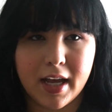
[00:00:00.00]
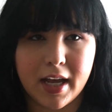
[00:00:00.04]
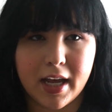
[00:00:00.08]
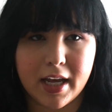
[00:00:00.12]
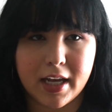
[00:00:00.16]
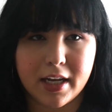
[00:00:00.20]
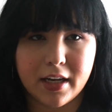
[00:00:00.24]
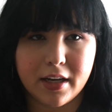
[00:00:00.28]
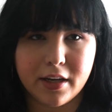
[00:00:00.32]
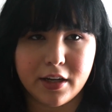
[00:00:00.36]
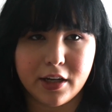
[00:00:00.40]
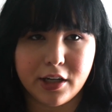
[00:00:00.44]

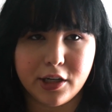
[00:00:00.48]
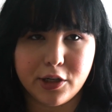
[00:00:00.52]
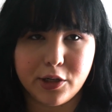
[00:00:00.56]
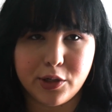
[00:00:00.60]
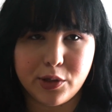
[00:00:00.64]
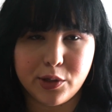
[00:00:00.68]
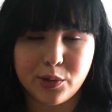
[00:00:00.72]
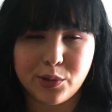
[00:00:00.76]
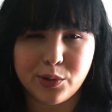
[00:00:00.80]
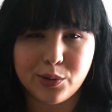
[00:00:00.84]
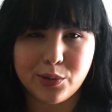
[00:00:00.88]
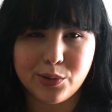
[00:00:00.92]
and the
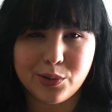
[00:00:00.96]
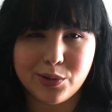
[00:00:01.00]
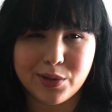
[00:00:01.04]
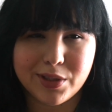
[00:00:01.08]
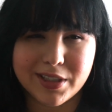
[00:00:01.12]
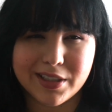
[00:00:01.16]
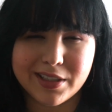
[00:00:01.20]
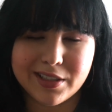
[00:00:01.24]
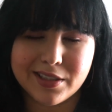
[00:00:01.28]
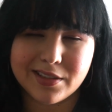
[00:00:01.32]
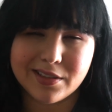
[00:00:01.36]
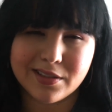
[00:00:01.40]
nude
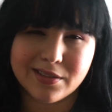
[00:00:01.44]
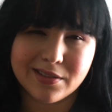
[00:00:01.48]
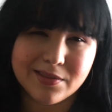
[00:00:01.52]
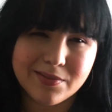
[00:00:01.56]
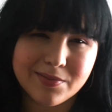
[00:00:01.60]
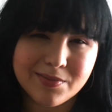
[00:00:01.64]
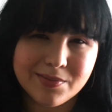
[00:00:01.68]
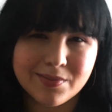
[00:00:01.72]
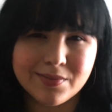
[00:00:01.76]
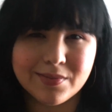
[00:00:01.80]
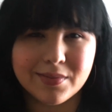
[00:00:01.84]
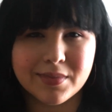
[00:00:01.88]
is,
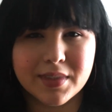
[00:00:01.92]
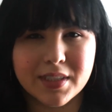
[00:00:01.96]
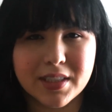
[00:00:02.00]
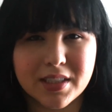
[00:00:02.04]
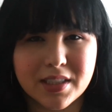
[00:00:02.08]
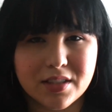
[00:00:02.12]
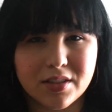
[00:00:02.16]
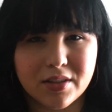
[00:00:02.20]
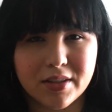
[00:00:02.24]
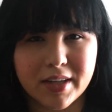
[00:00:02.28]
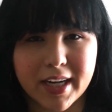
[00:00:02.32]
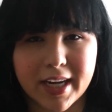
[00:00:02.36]

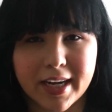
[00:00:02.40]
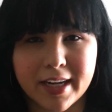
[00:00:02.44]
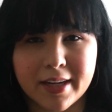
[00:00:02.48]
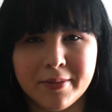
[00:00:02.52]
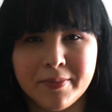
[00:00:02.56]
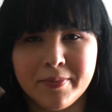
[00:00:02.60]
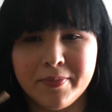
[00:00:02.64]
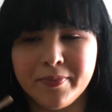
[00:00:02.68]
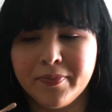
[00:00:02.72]
it's okay.